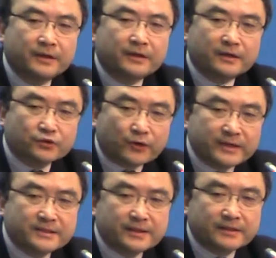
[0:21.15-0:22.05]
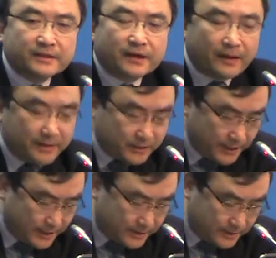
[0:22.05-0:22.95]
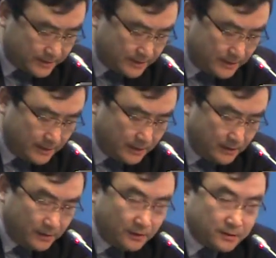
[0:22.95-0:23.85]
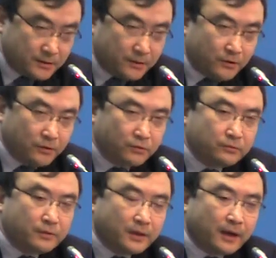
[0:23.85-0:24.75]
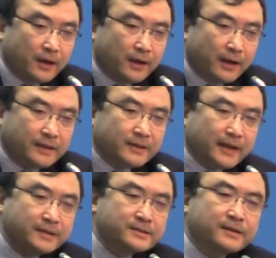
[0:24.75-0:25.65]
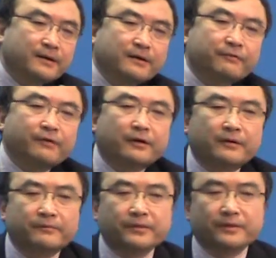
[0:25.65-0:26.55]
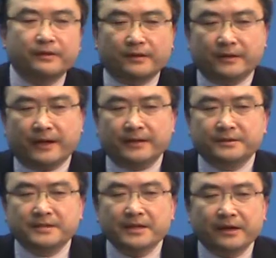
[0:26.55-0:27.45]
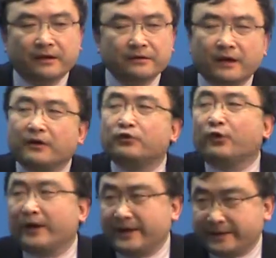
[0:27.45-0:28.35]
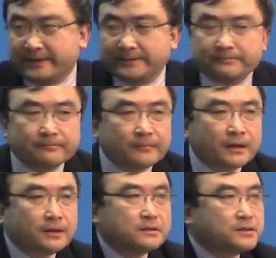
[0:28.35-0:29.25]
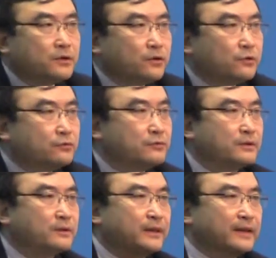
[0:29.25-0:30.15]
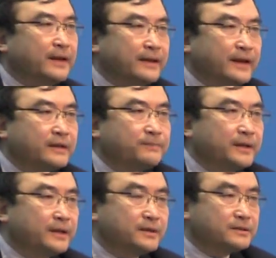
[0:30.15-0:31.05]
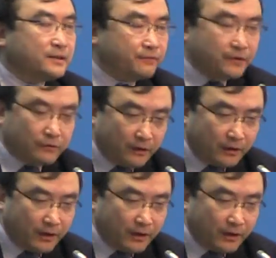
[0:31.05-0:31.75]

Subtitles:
addressing climate change. So let's start from the understanding on right. So that means for